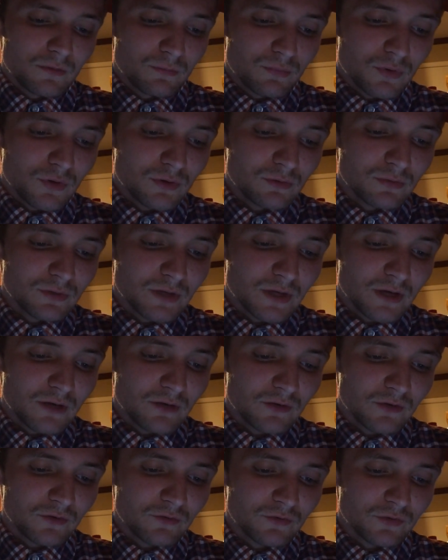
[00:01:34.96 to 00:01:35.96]
Portman,
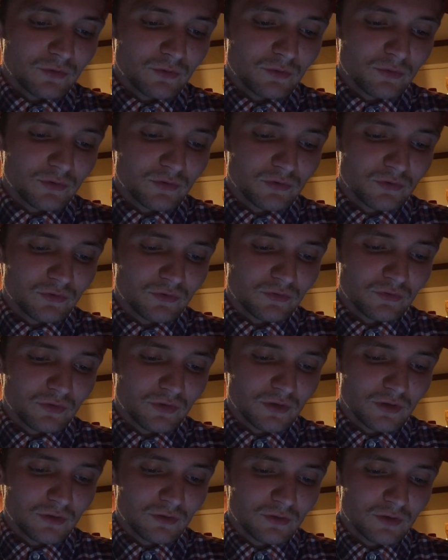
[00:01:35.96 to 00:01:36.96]
however, was
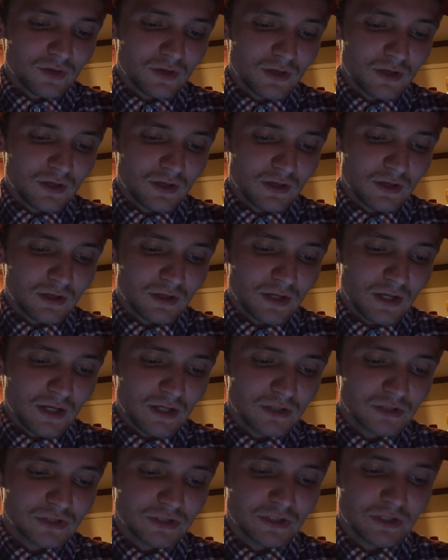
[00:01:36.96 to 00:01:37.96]
the unique,
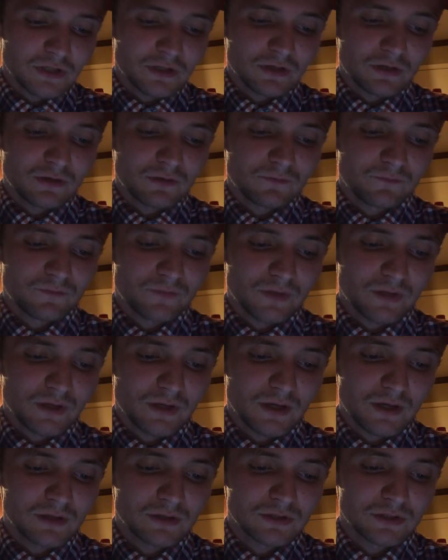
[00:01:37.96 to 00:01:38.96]
engaging,
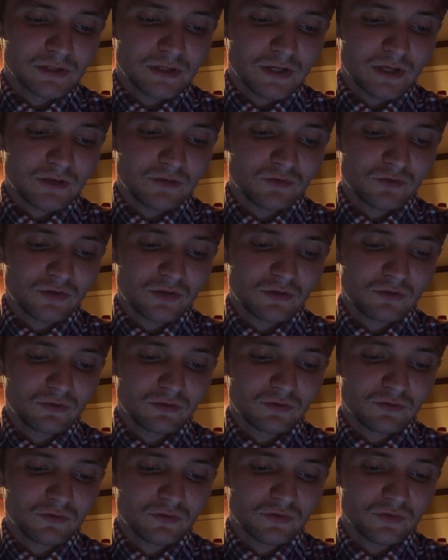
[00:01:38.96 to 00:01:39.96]
engaging case
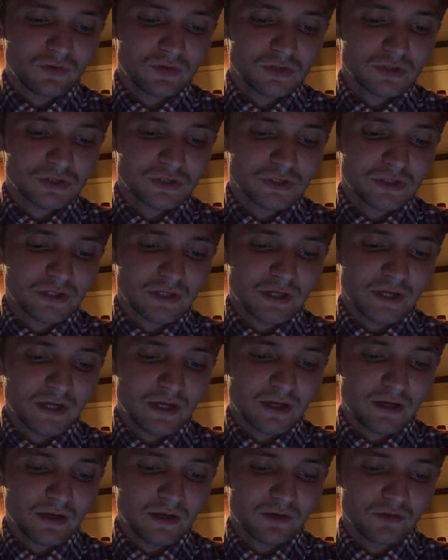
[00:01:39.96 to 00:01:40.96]
considering she
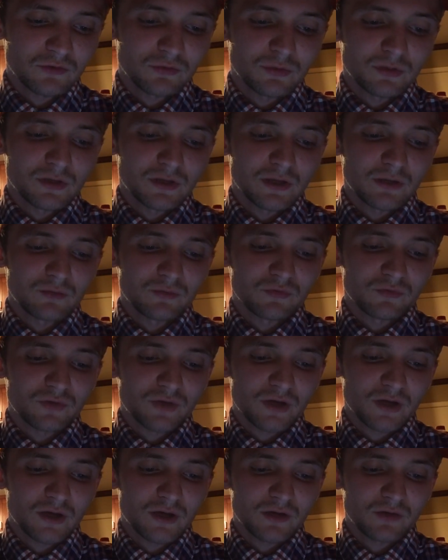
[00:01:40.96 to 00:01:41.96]
had a husband and was
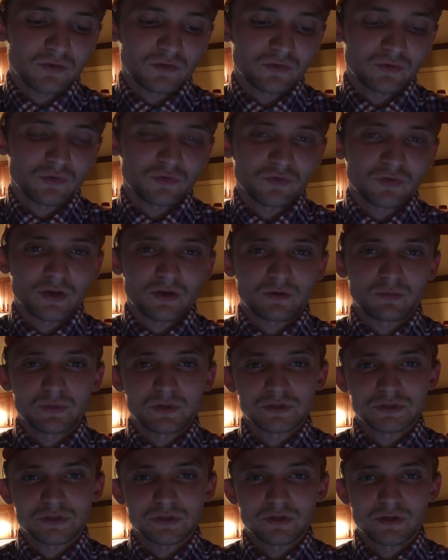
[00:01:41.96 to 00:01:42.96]
not on a suicidal
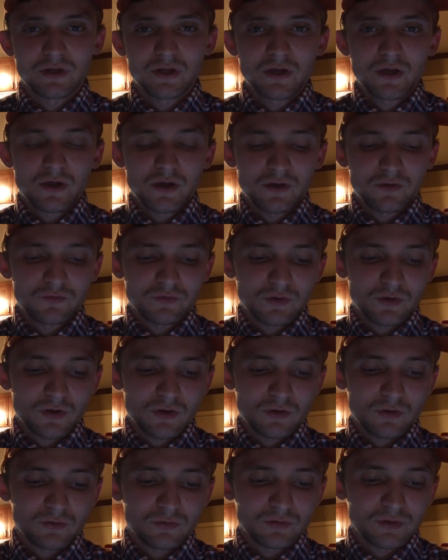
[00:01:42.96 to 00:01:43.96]
mission of her
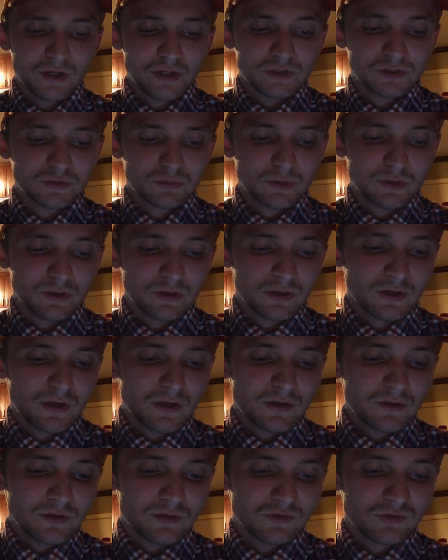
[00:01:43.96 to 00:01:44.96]
own detriment.
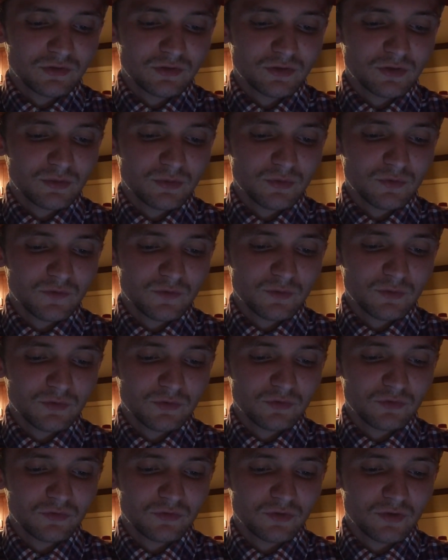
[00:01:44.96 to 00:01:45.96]
The tone of the movie
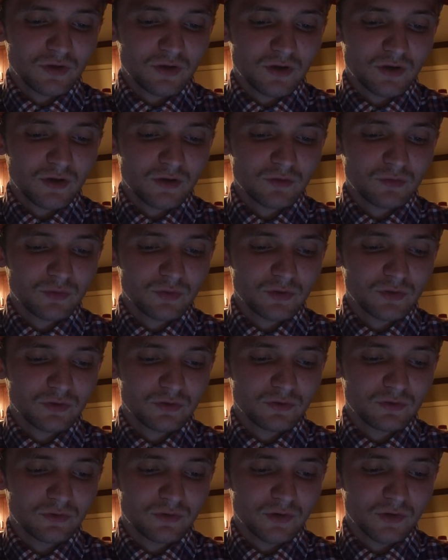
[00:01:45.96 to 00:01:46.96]
was a hard
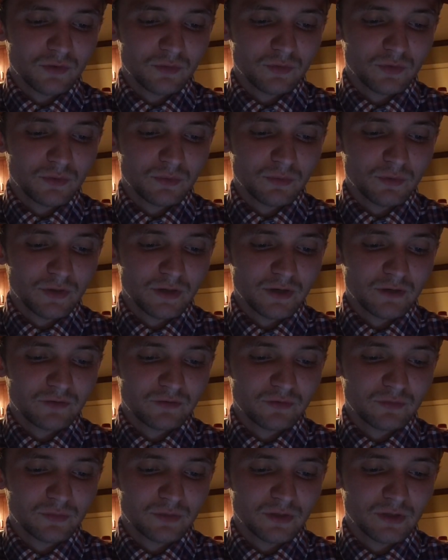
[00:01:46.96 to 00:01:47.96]
one, hard one to point out
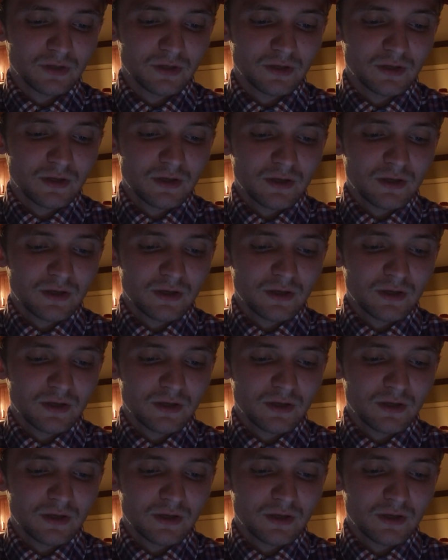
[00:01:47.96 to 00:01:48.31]
for me,